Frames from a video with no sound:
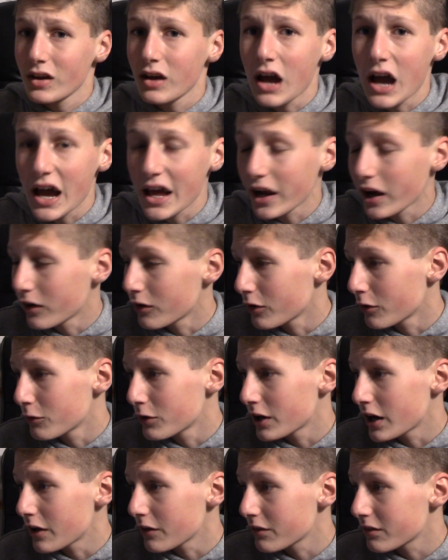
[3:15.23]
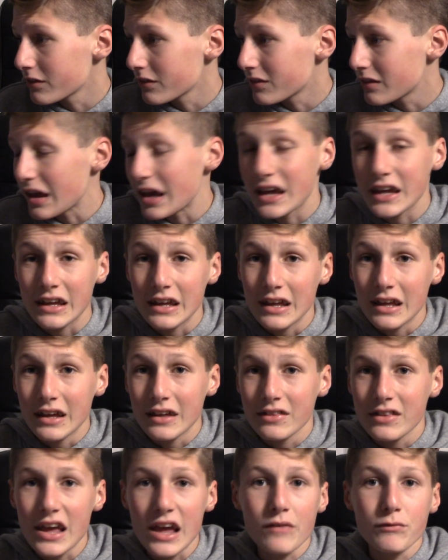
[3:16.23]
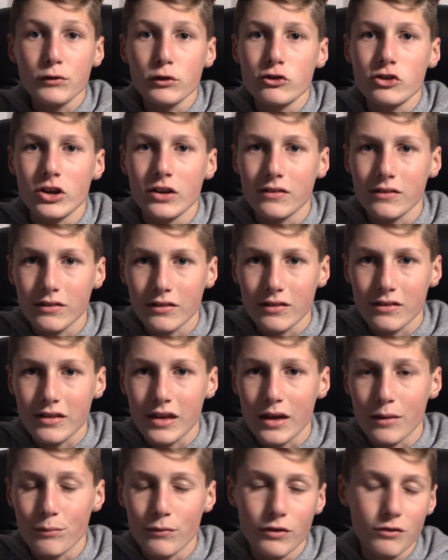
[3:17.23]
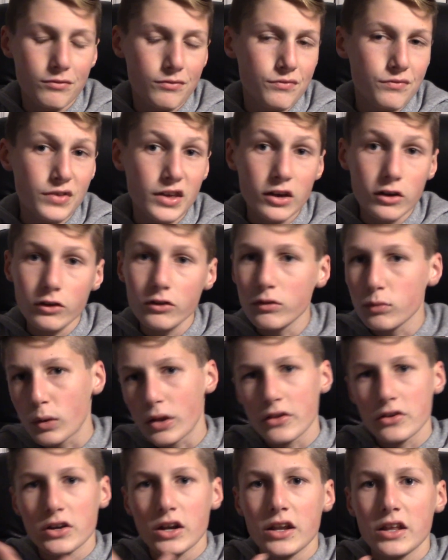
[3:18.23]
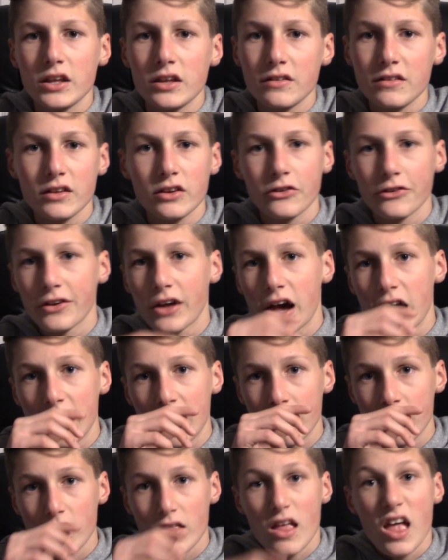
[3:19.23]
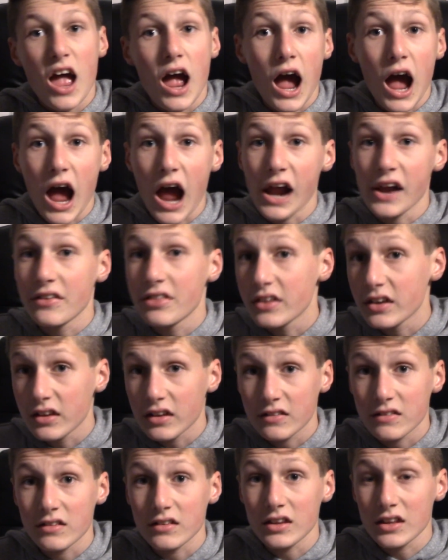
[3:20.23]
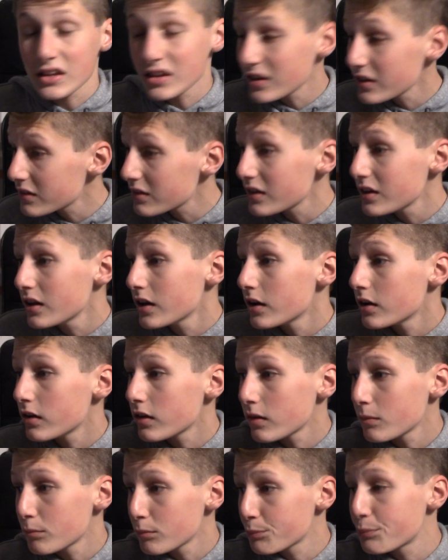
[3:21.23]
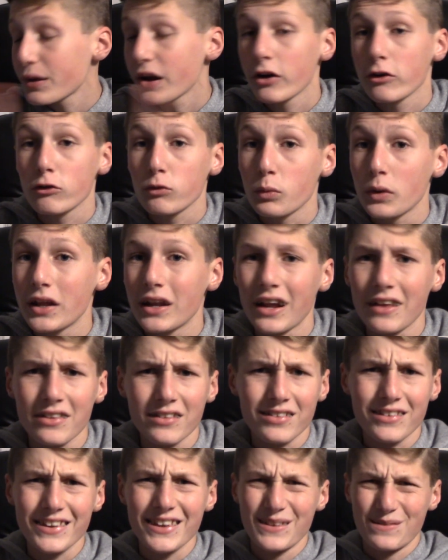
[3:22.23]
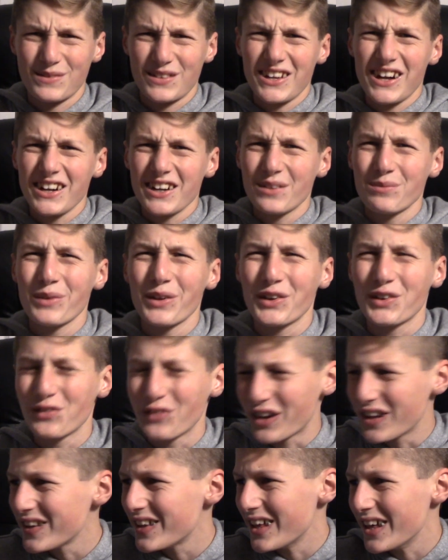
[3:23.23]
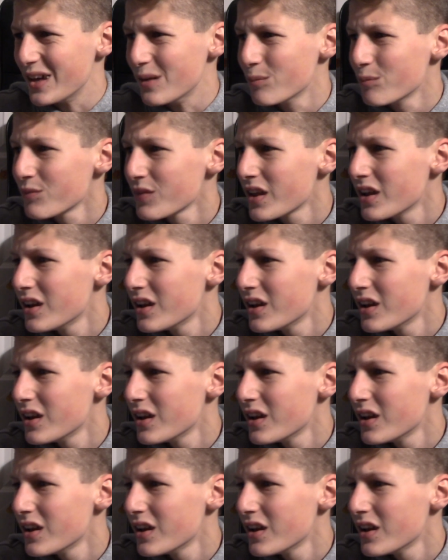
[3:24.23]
I don't know what else to say. They have no chance in this game. Fields, whether or not he is in or not, I think it's an easy Bears win. I think the game's not going to be a great game.